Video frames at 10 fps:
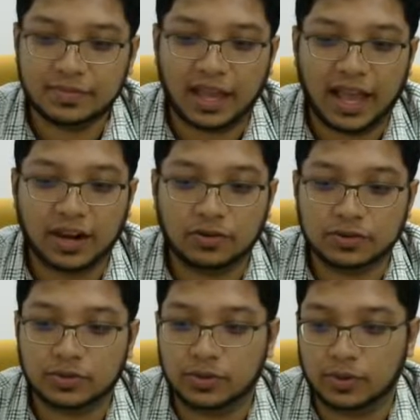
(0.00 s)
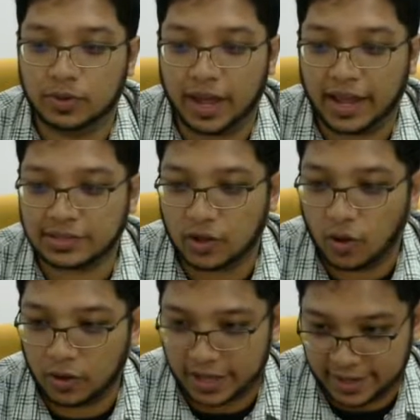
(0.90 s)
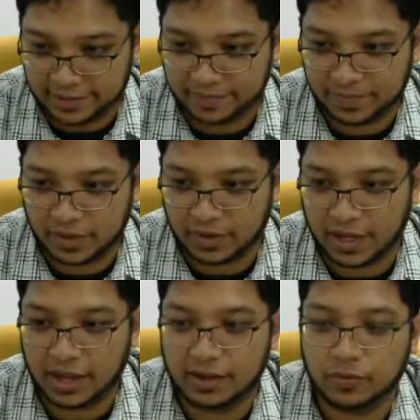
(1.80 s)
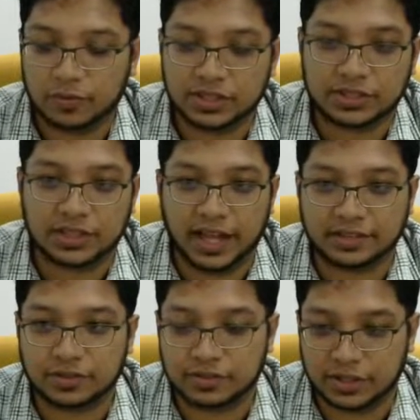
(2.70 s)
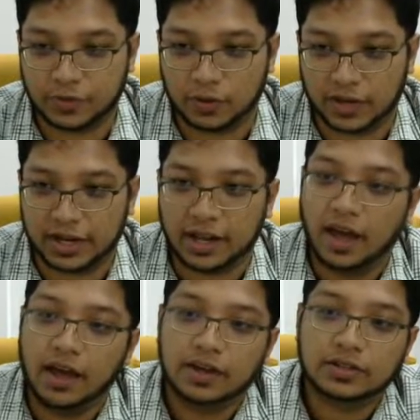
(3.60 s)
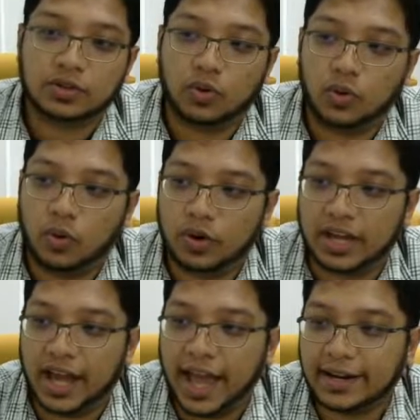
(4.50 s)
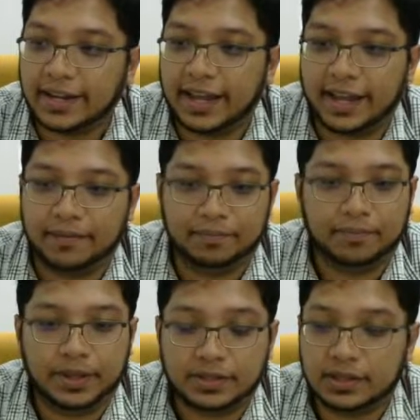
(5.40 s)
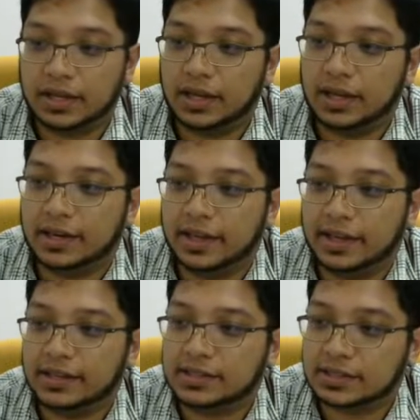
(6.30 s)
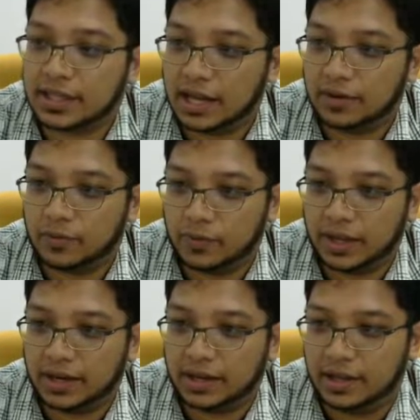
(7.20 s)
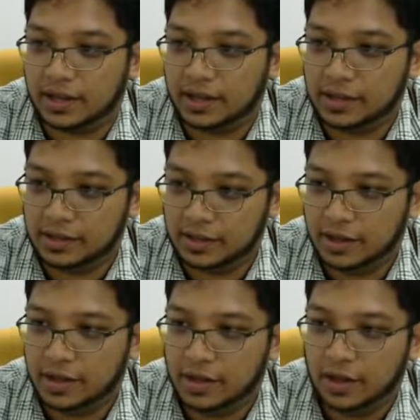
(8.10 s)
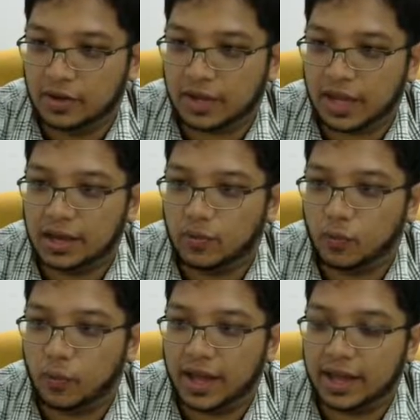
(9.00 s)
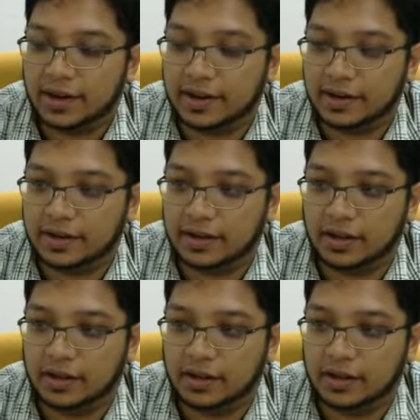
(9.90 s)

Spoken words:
and also XOR gate, okay, which is the exclusive OR gate. So the AND gate, basically they start with, okay, when